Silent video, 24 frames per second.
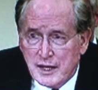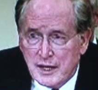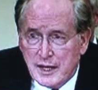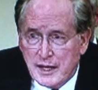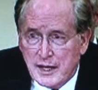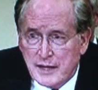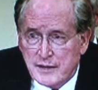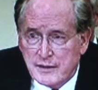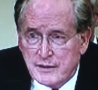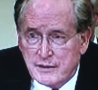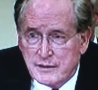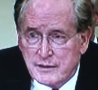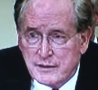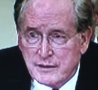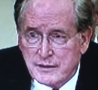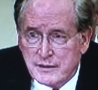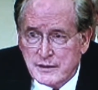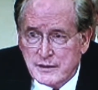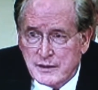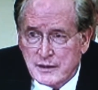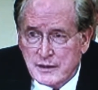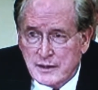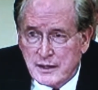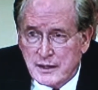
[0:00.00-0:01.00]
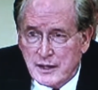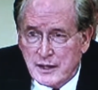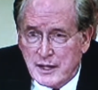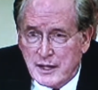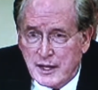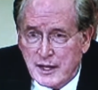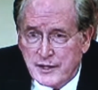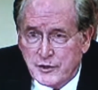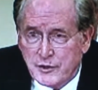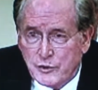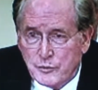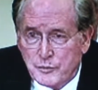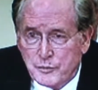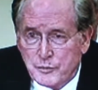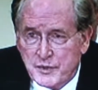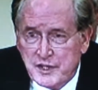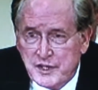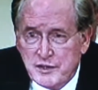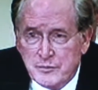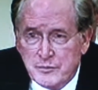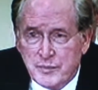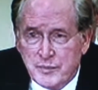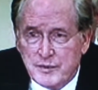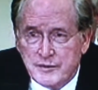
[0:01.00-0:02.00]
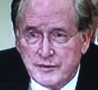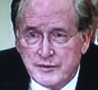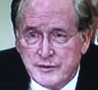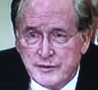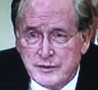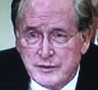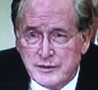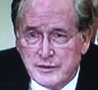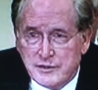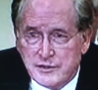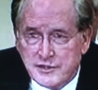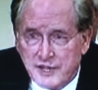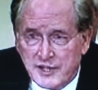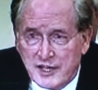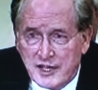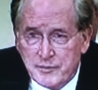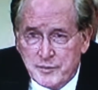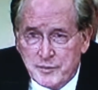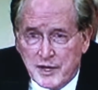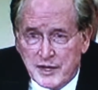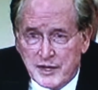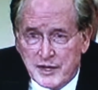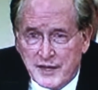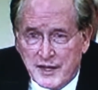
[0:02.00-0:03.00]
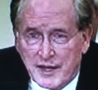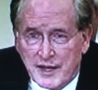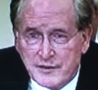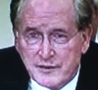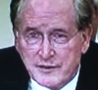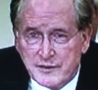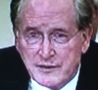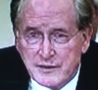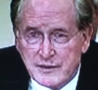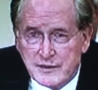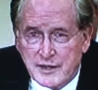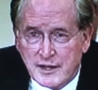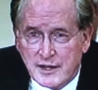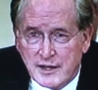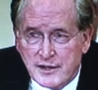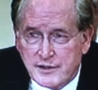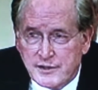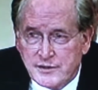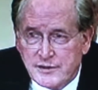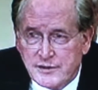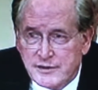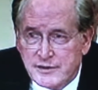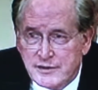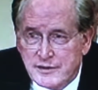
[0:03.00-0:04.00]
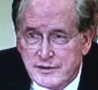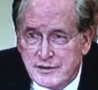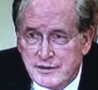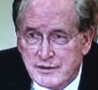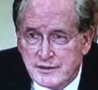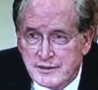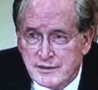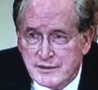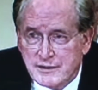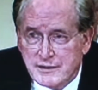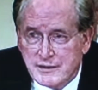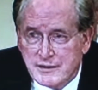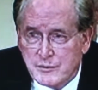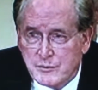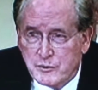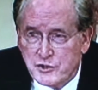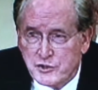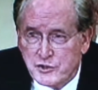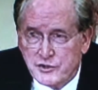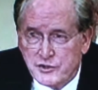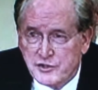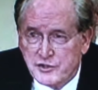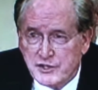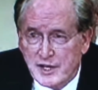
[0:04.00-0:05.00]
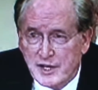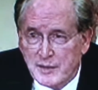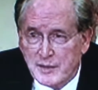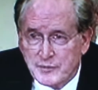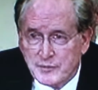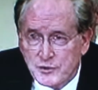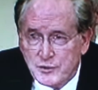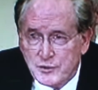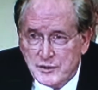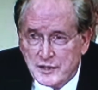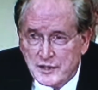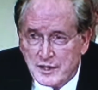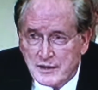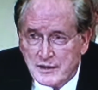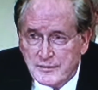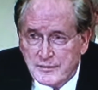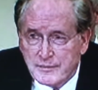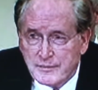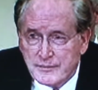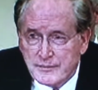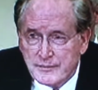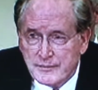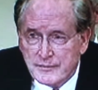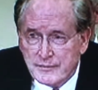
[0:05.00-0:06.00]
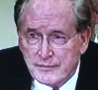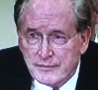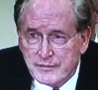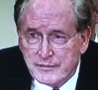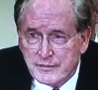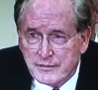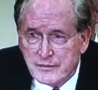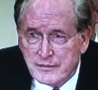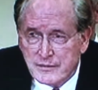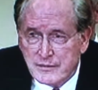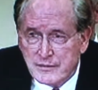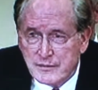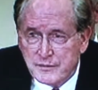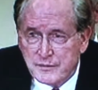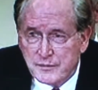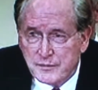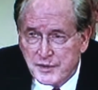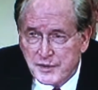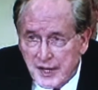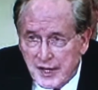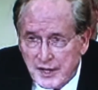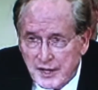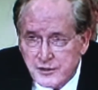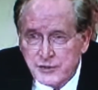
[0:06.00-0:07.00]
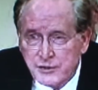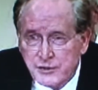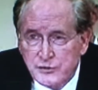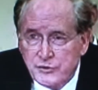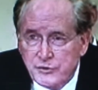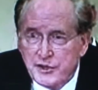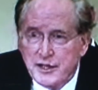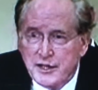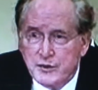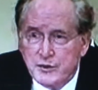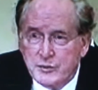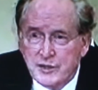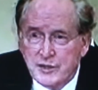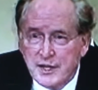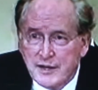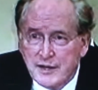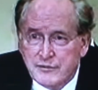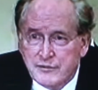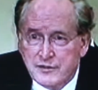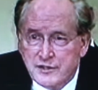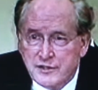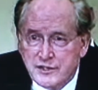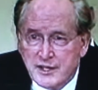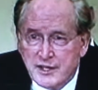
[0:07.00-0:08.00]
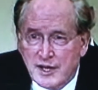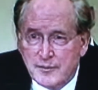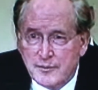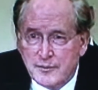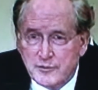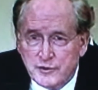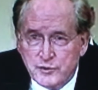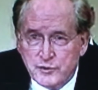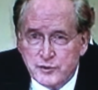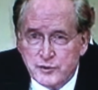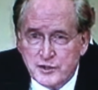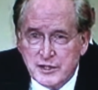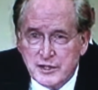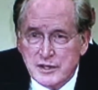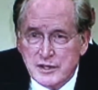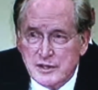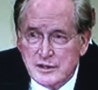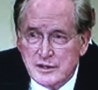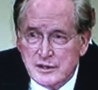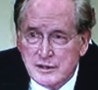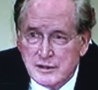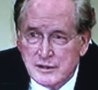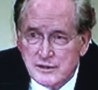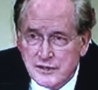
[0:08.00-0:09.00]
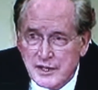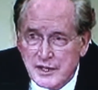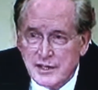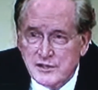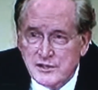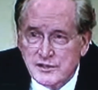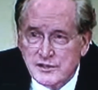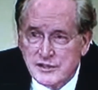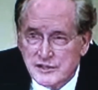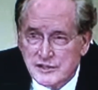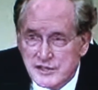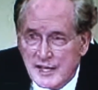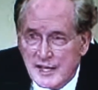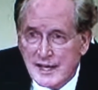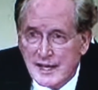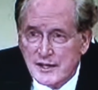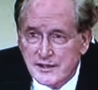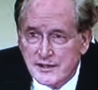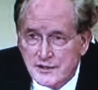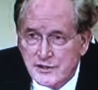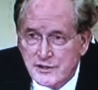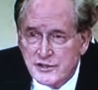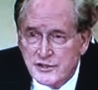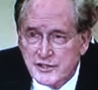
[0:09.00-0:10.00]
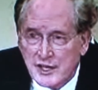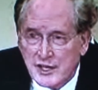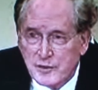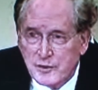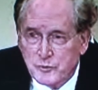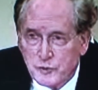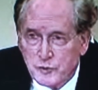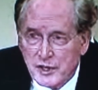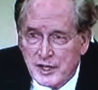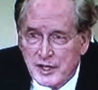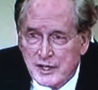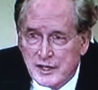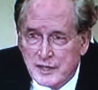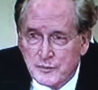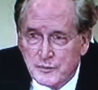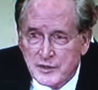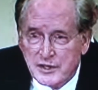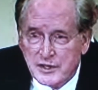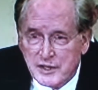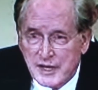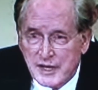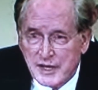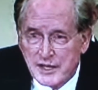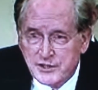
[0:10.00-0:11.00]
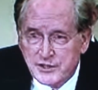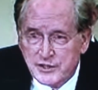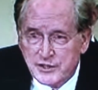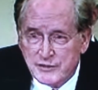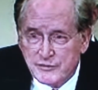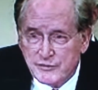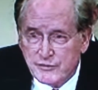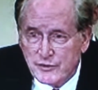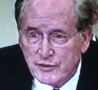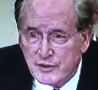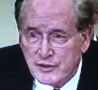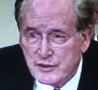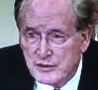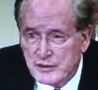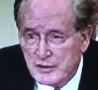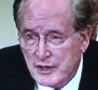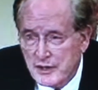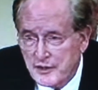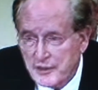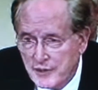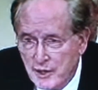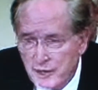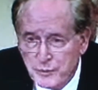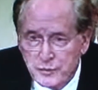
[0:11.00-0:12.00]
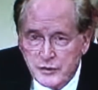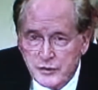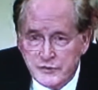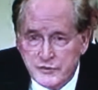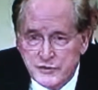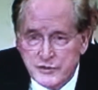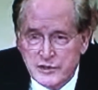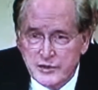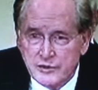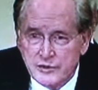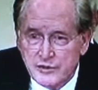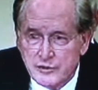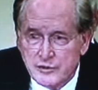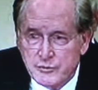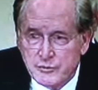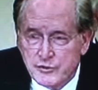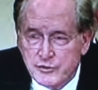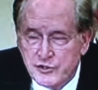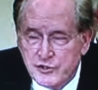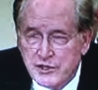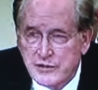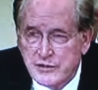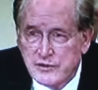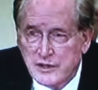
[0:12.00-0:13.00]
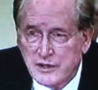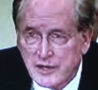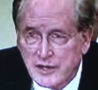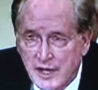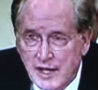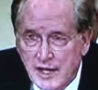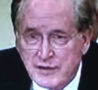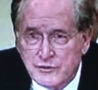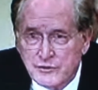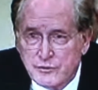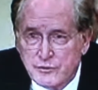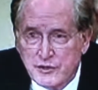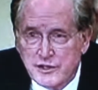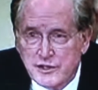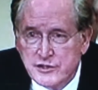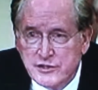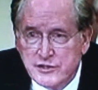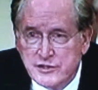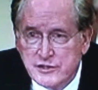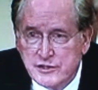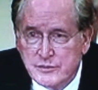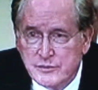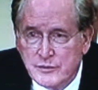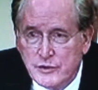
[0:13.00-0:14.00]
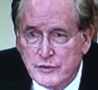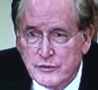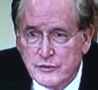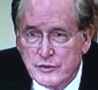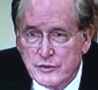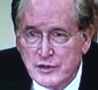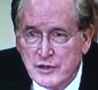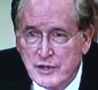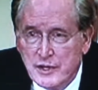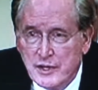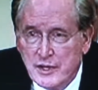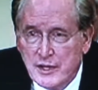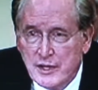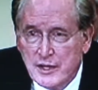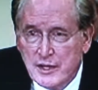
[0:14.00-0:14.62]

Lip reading: And I don't mean to say by that that we should stop doing it. But I do think we have to stop doing things exactly the same way. I mean, NASA for a number of years has received a lot of criticism over